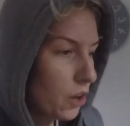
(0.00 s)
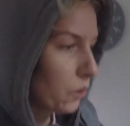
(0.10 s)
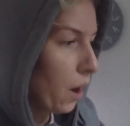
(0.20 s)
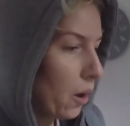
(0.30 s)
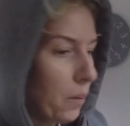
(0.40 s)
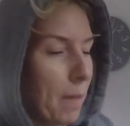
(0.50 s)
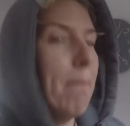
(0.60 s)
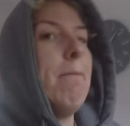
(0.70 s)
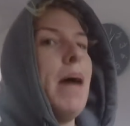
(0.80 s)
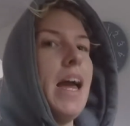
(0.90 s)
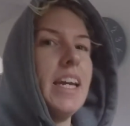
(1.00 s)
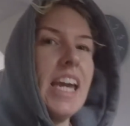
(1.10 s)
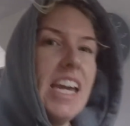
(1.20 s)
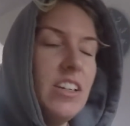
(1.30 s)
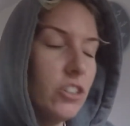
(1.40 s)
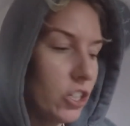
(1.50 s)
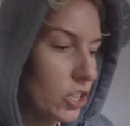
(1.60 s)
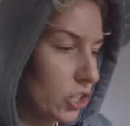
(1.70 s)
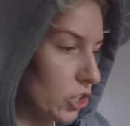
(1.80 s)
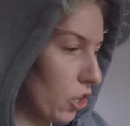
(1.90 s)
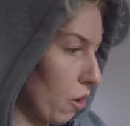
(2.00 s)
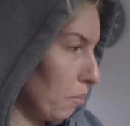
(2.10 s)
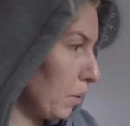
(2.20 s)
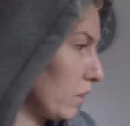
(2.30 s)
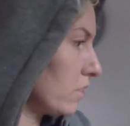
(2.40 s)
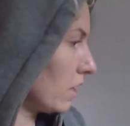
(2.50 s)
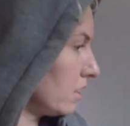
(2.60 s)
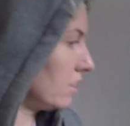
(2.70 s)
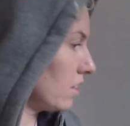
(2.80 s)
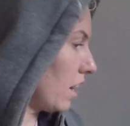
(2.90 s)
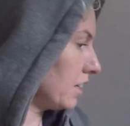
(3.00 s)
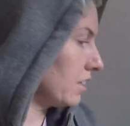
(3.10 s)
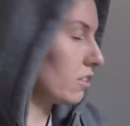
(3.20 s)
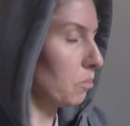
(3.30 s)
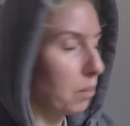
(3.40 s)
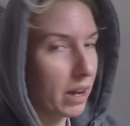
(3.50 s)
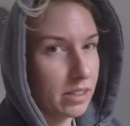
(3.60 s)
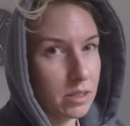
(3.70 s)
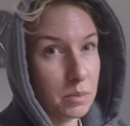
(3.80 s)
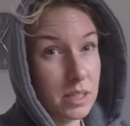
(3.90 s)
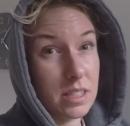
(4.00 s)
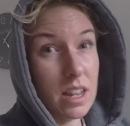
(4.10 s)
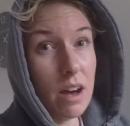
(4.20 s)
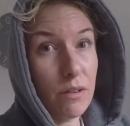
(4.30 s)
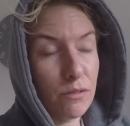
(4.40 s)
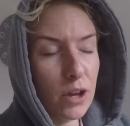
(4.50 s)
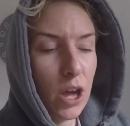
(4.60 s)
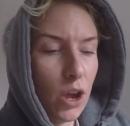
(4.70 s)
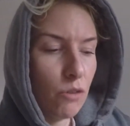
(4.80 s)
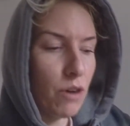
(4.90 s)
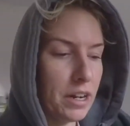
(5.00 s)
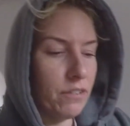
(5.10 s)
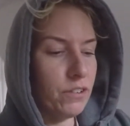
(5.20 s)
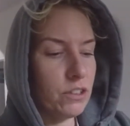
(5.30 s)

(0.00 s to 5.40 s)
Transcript: So I went back into the shop because I decided to buy some stuff ready for